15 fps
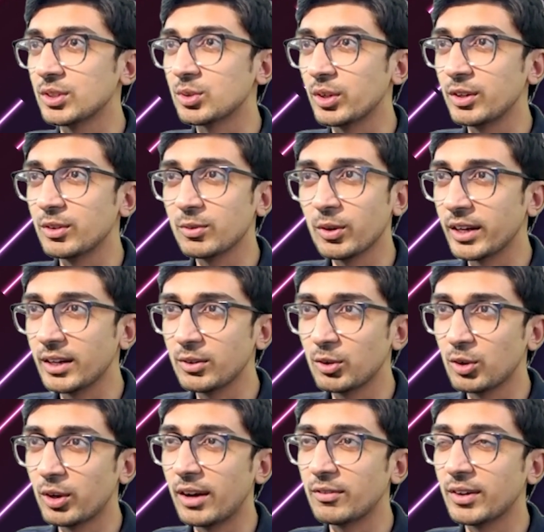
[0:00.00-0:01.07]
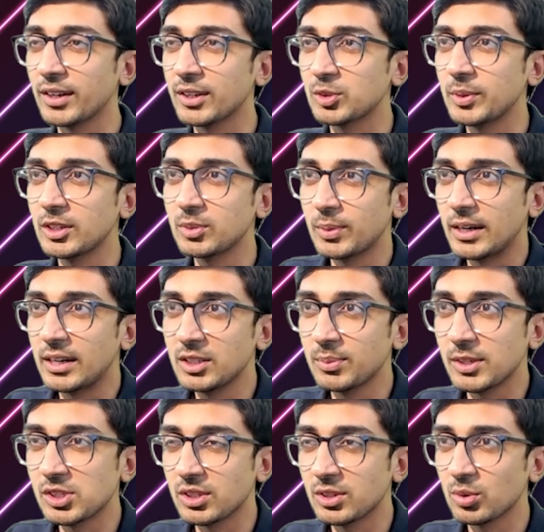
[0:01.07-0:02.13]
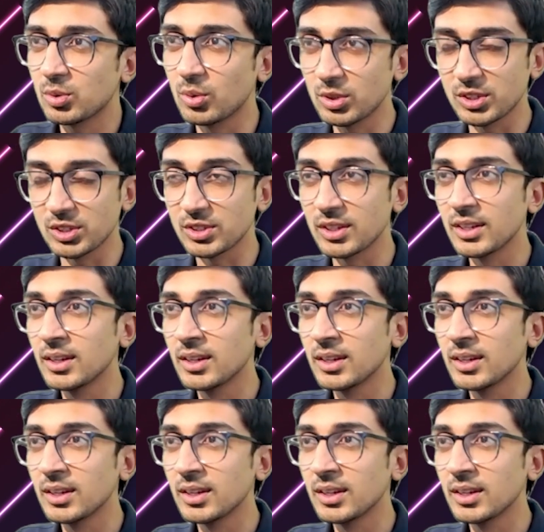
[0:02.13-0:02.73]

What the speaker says: So okay, you don't have work experience, but at least mention those courses.